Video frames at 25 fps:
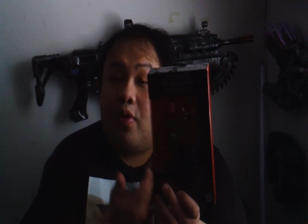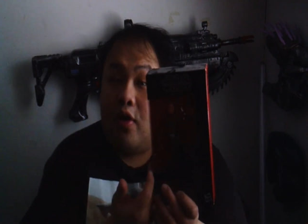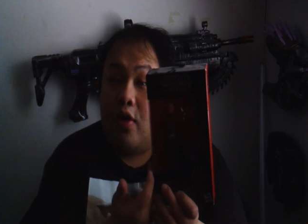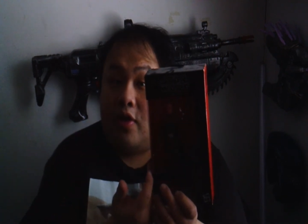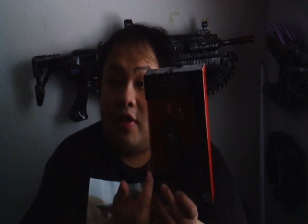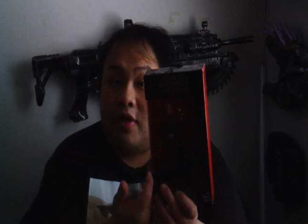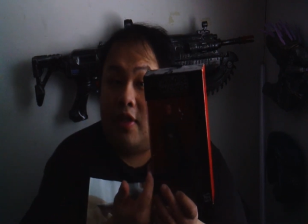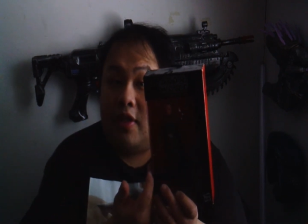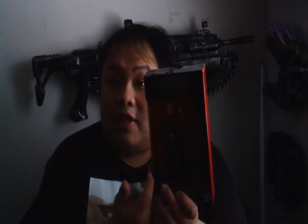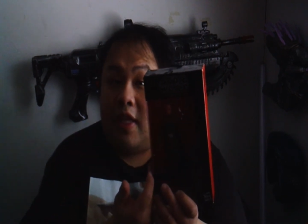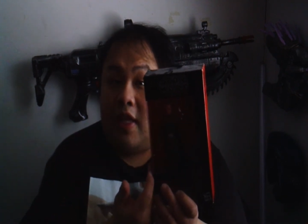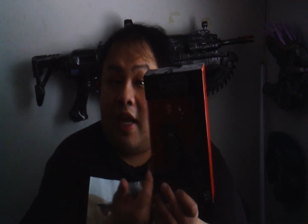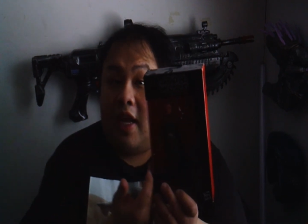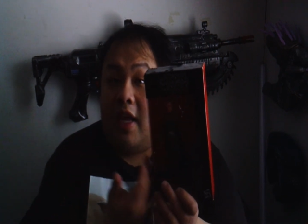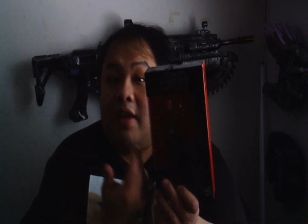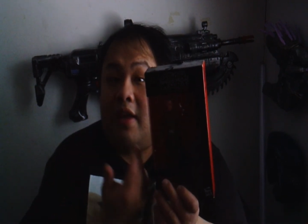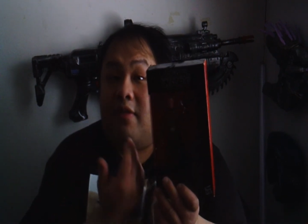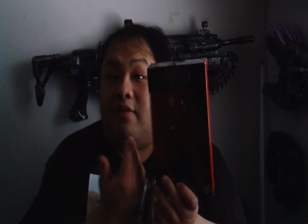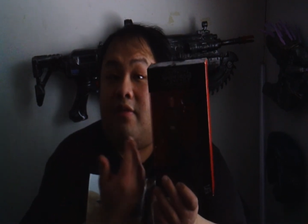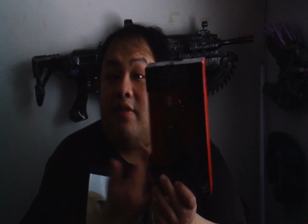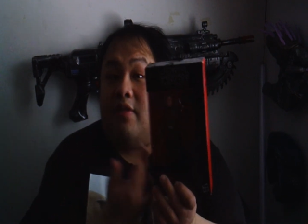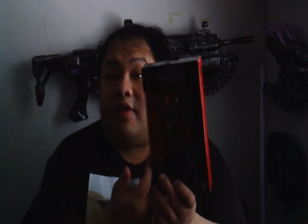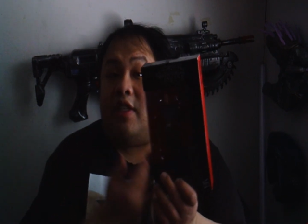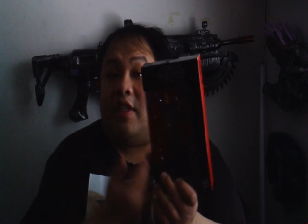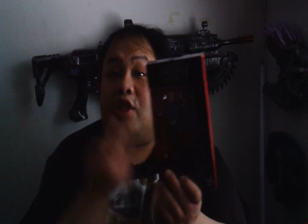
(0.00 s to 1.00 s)
that was
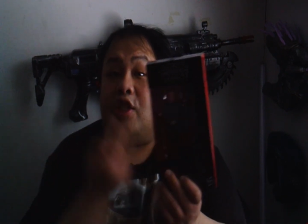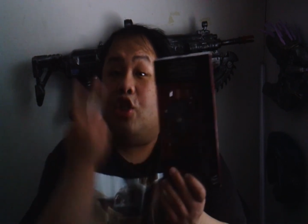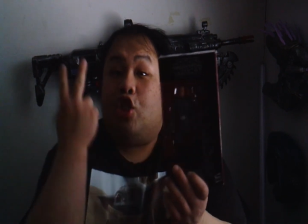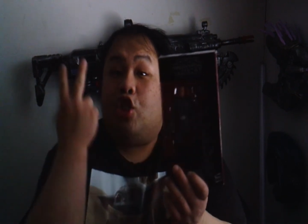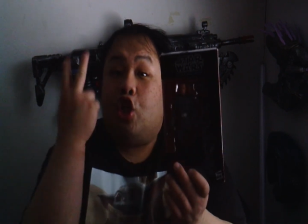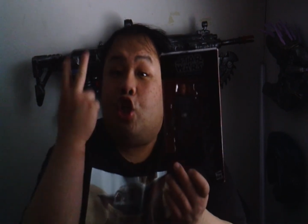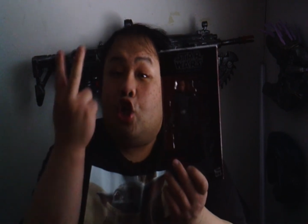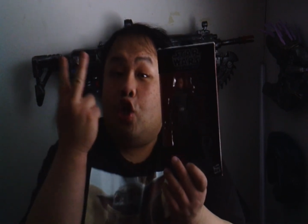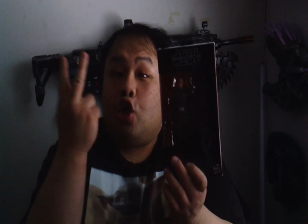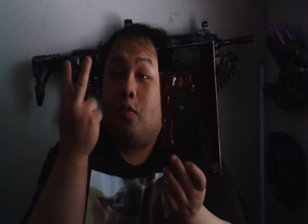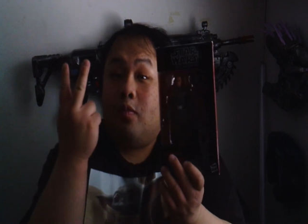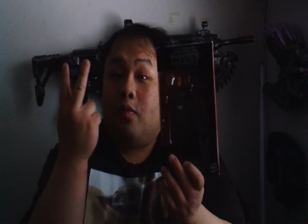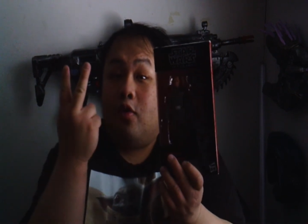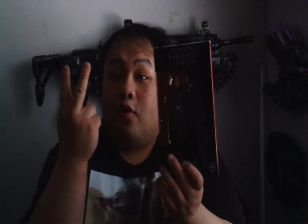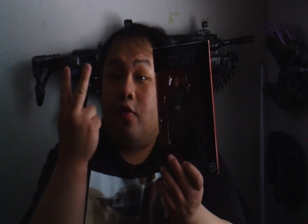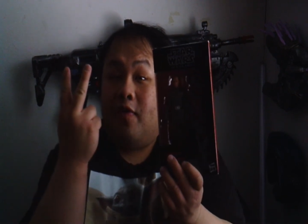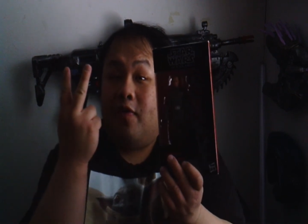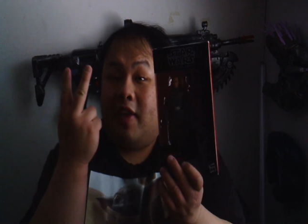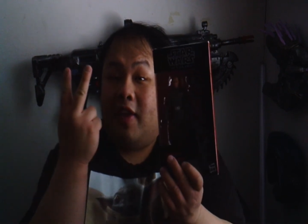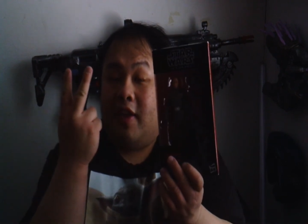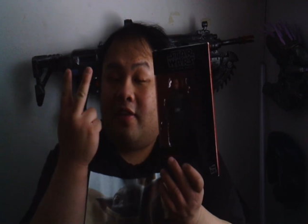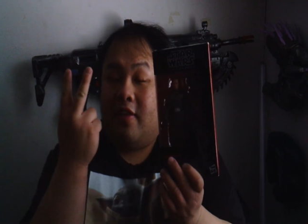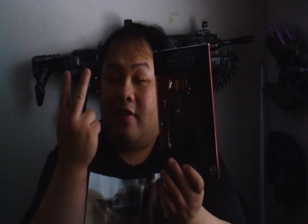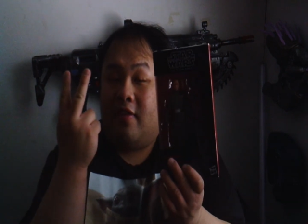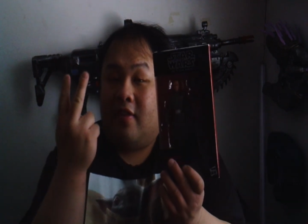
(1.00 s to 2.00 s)
in 2 movies.